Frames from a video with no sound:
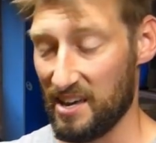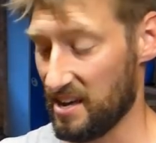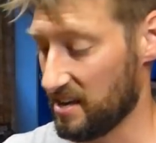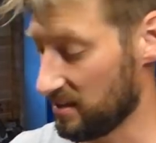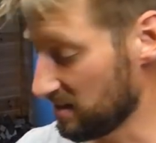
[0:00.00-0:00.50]

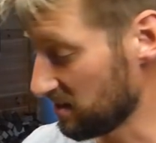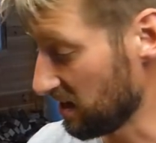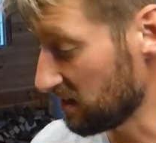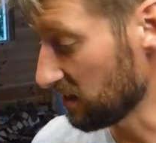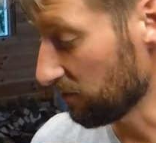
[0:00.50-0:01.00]
this
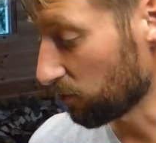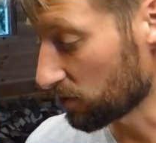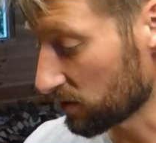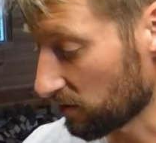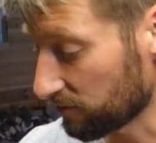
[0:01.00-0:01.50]

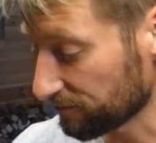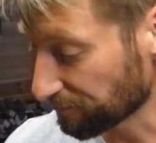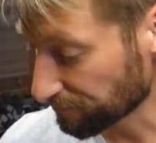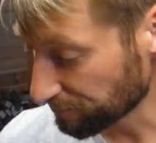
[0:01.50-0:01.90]
D4 stuff.